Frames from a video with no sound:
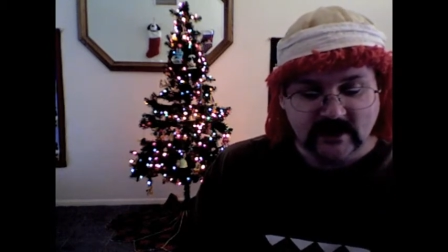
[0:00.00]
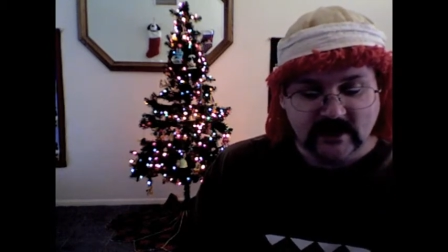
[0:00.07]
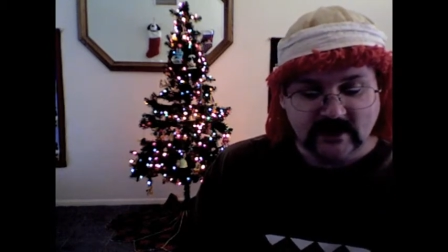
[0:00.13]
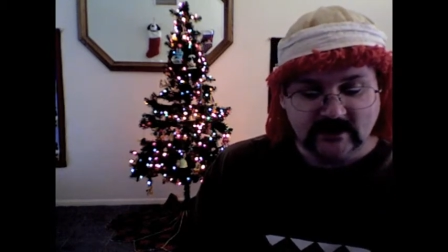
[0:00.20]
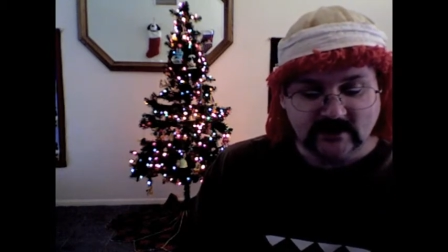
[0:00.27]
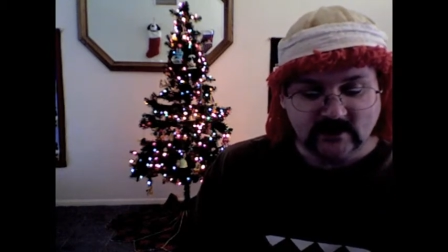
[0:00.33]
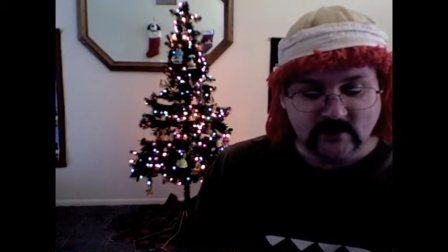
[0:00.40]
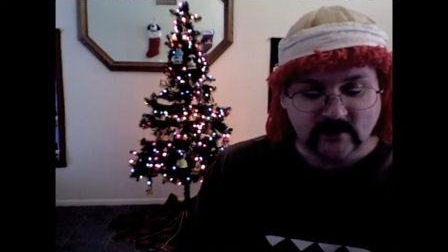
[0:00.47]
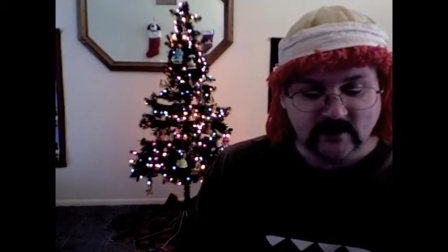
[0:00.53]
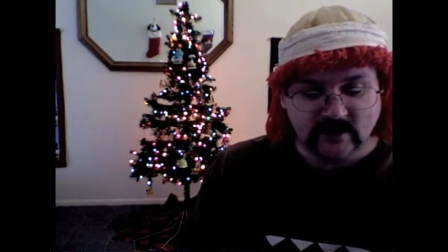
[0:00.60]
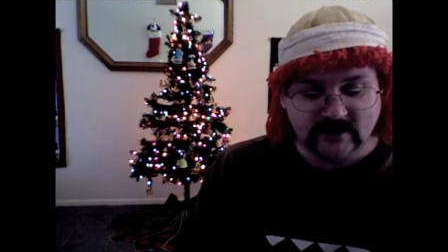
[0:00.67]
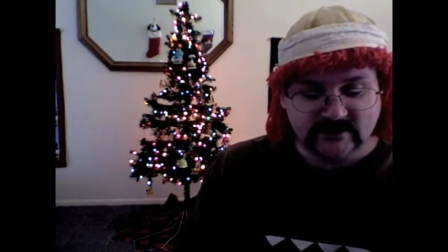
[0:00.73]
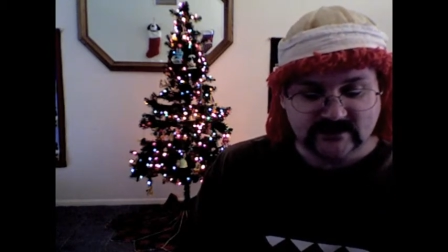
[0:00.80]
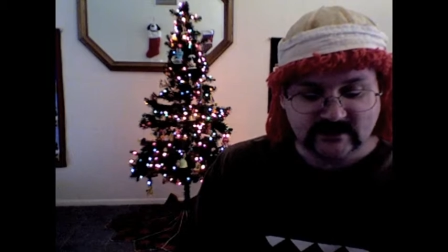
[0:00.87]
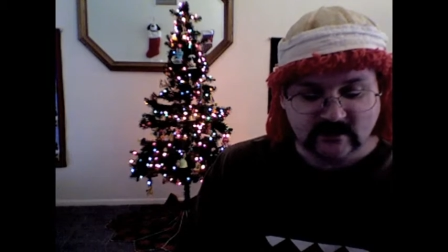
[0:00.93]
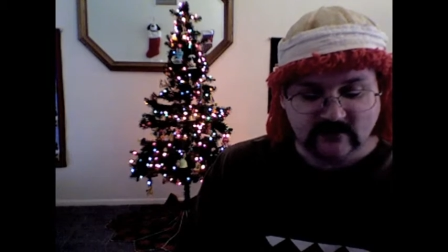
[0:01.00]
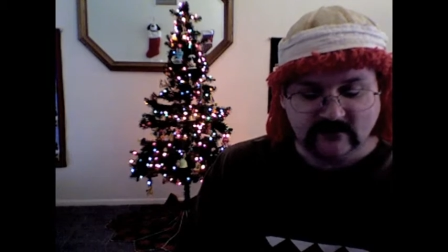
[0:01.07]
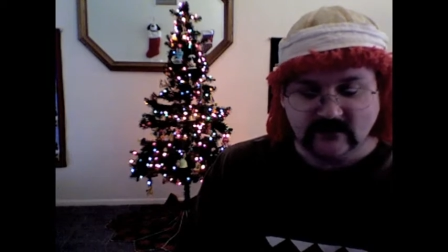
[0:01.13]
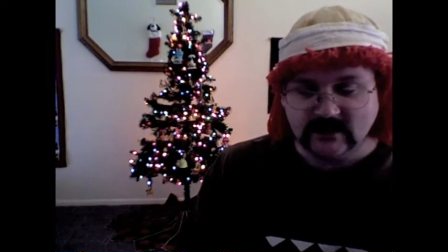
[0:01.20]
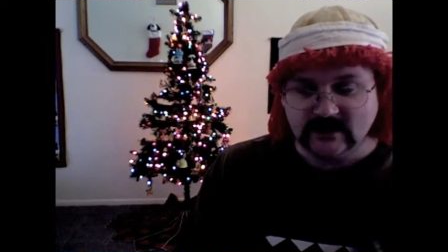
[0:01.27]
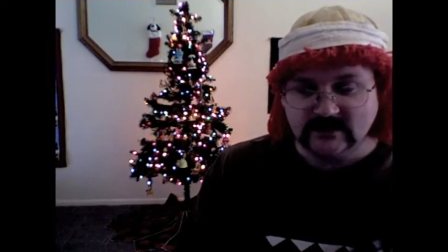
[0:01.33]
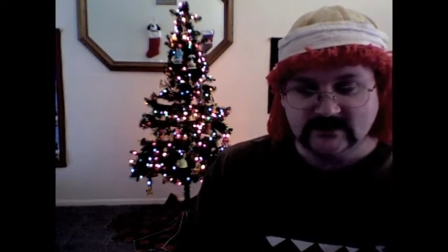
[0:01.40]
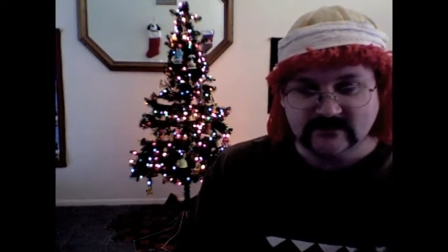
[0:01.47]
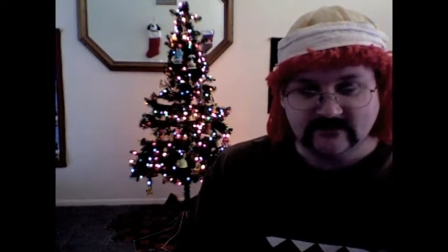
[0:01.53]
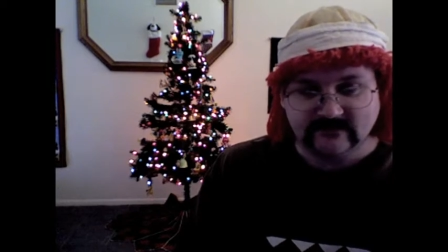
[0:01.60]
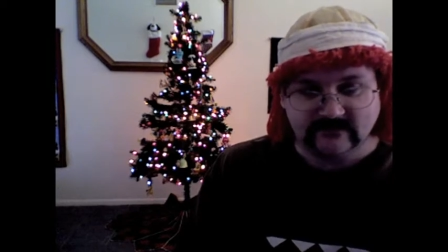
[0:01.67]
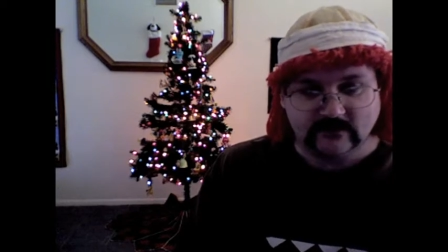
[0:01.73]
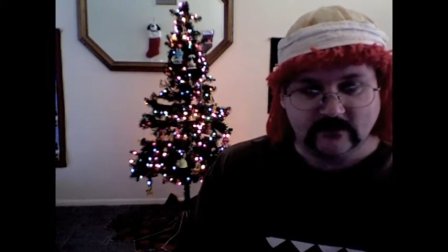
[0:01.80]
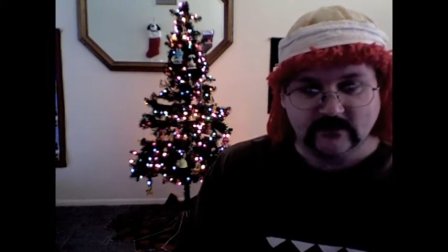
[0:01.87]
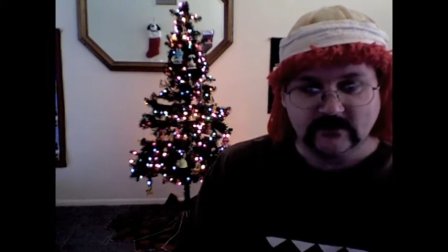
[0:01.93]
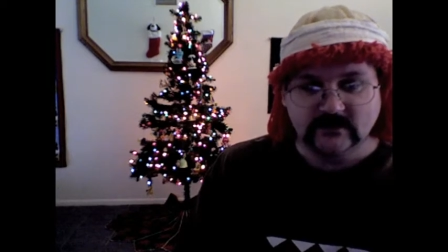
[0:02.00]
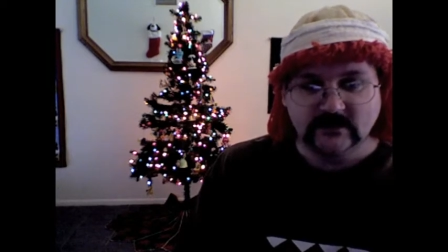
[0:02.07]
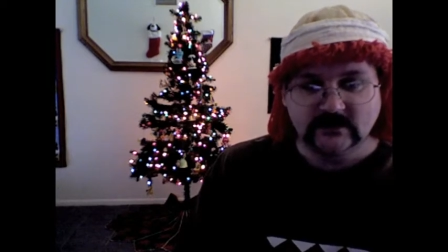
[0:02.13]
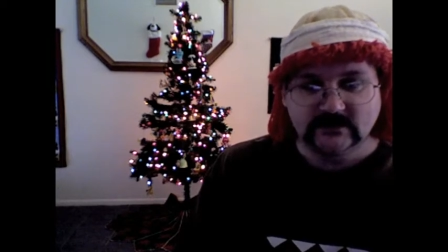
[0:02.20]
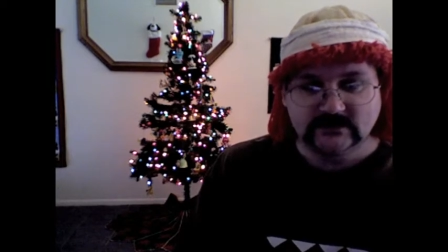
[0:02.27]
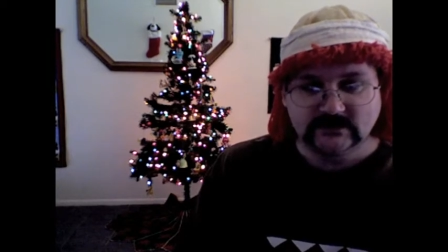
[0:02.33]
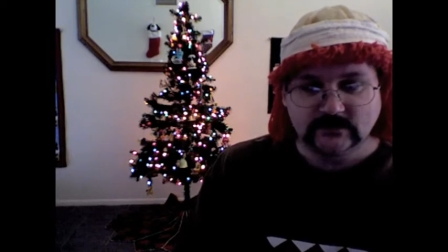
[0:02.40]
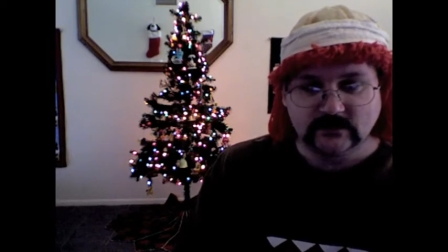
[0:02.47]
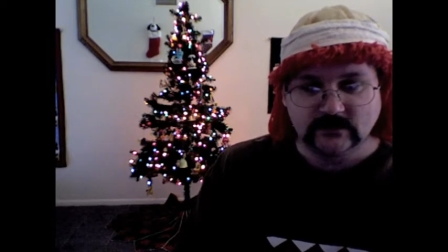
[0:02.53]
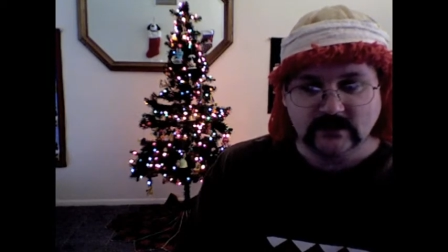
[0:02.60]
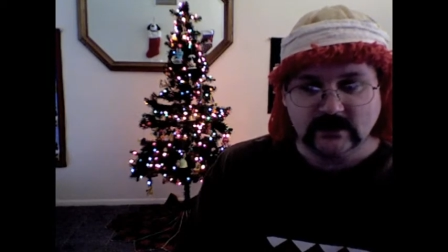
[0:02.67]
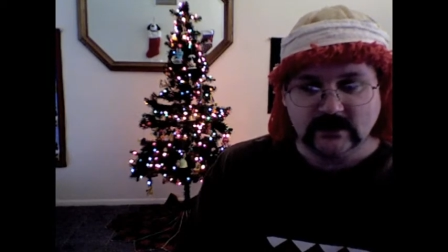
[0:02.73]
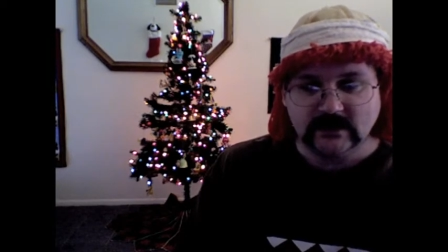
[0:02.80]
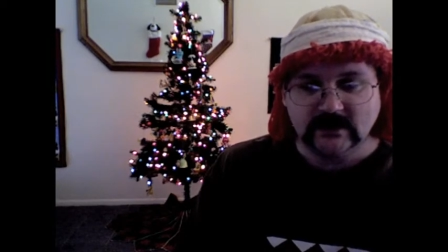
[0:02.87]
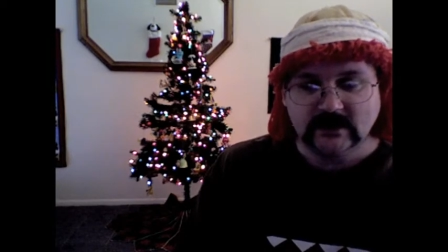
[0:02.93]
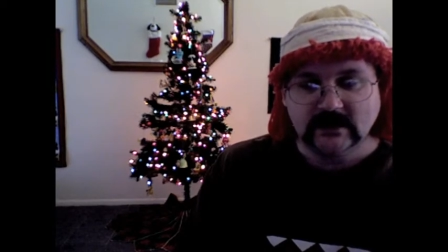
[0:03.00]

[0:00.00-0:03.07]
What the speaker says: And the comic itself is fun to read